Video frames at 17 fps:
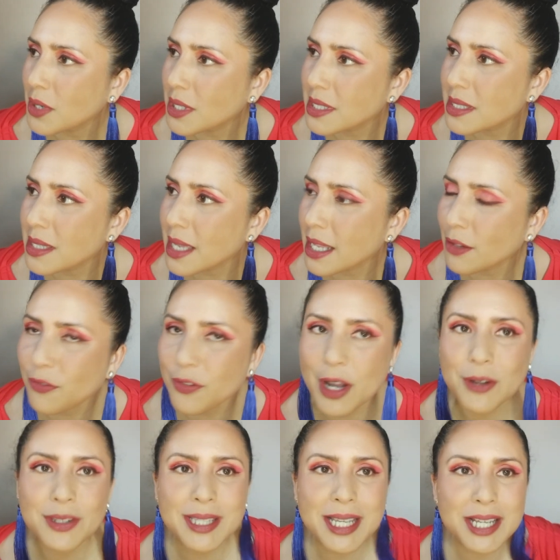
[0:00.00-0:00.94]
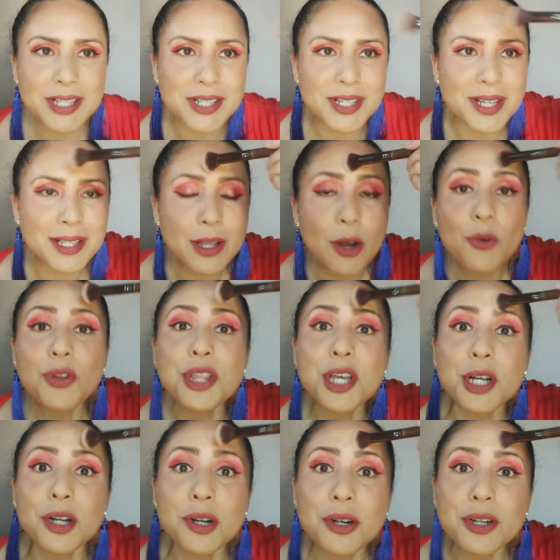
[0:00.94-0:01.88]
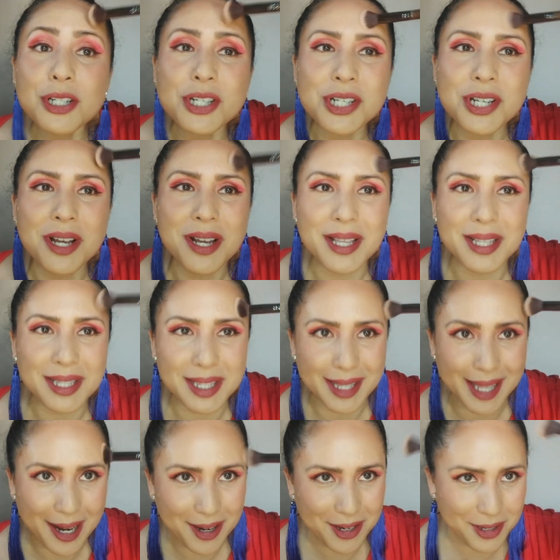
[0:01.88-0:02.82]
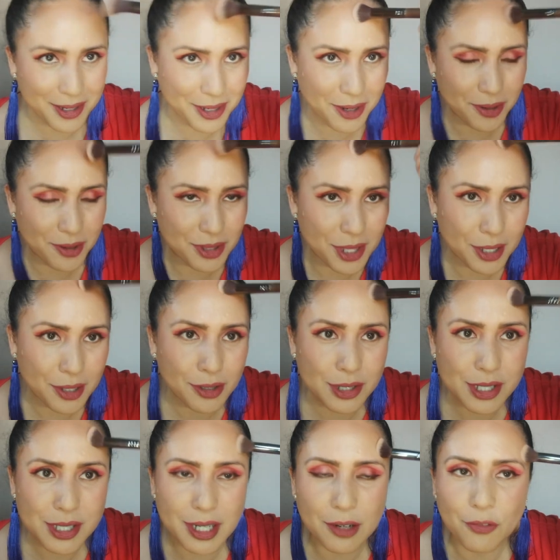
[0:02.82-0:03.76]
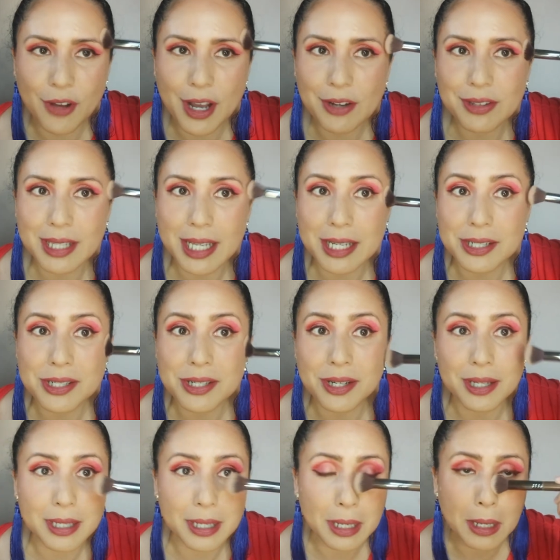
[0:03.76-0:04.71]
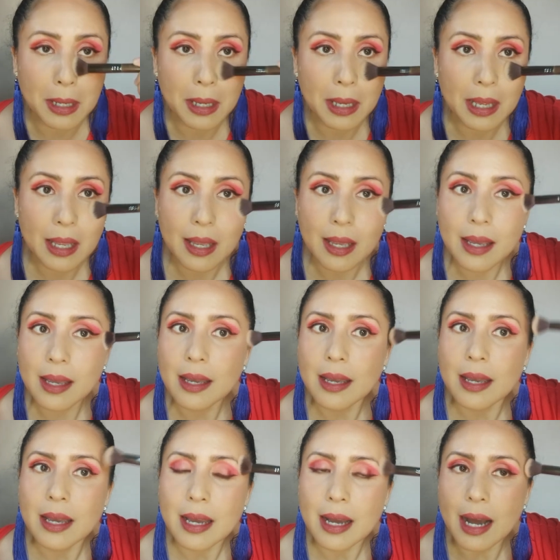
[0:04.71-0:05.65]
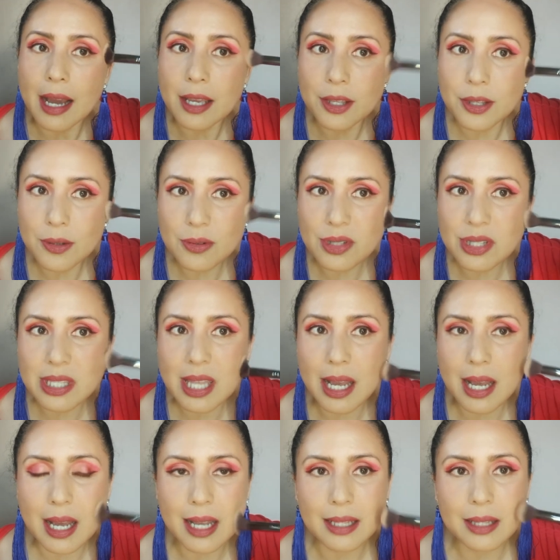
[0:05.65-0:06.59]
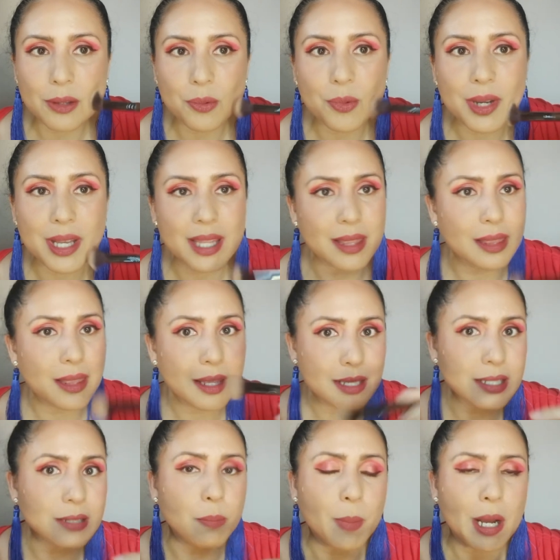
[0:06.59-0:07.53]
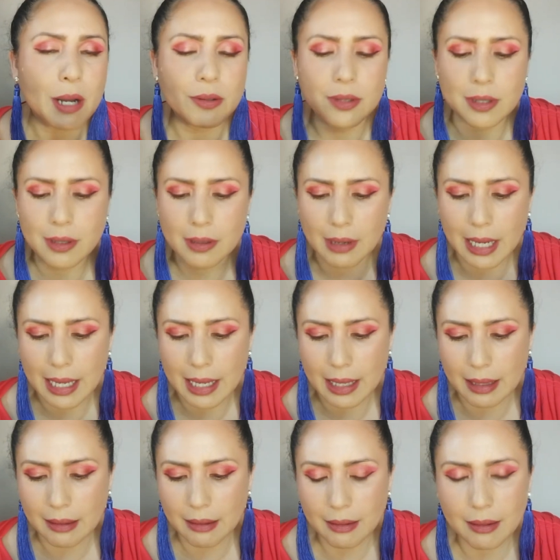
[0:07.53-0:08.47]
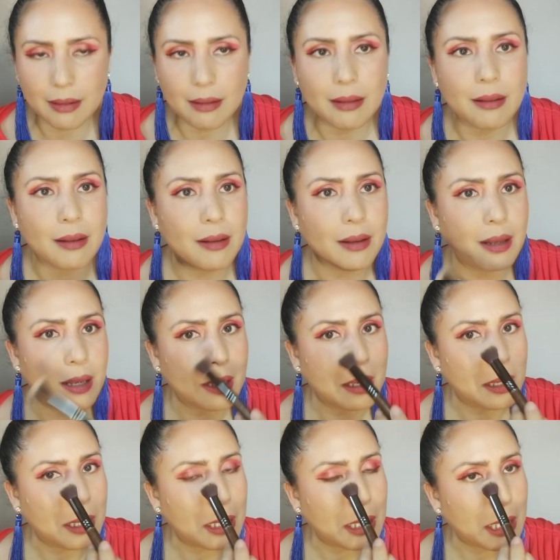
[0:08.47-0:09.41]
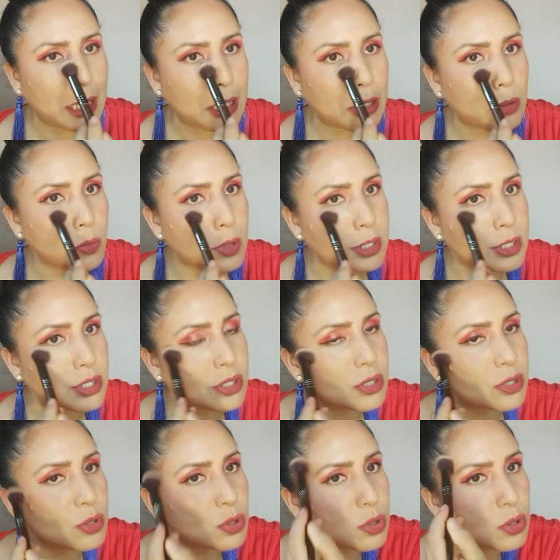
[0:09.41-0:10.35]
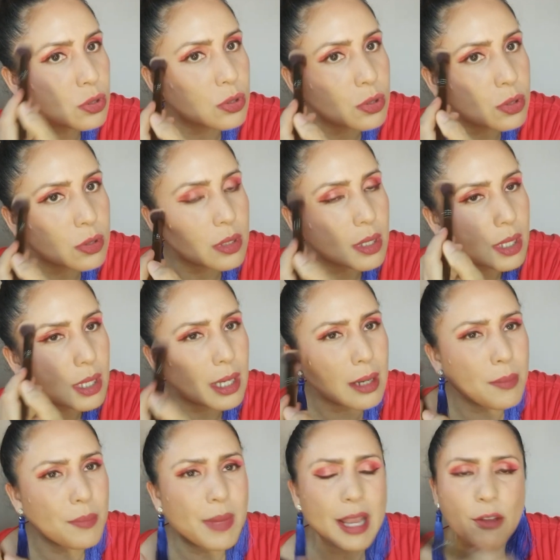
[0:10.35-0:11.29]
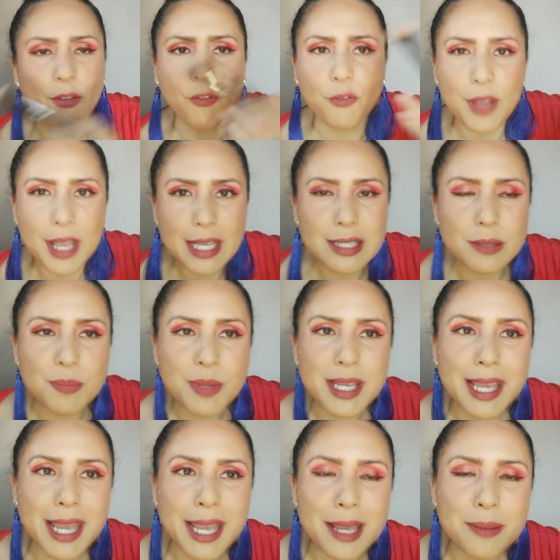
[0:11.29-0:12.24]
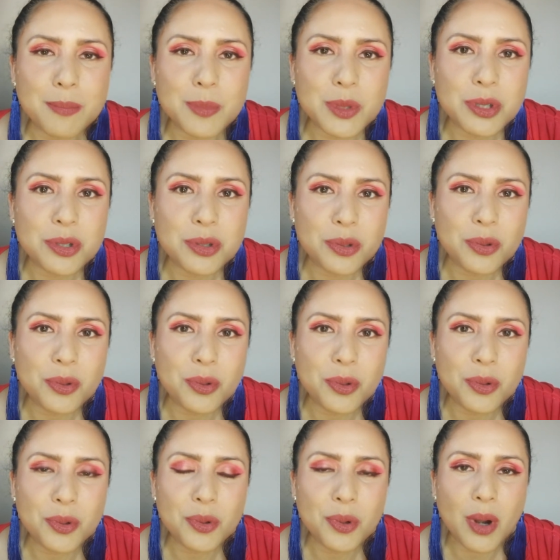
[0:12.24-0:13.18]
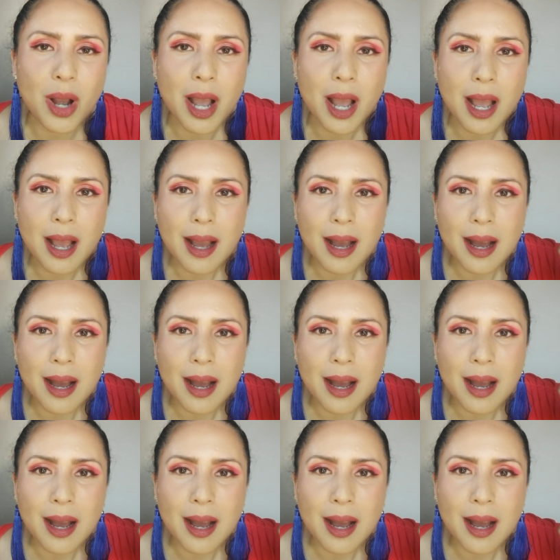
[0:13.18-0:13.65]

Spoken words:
What's that foundation? Oh, the cushion! There you go, the cushion foundation. I used that with this powder and it was, my face became too,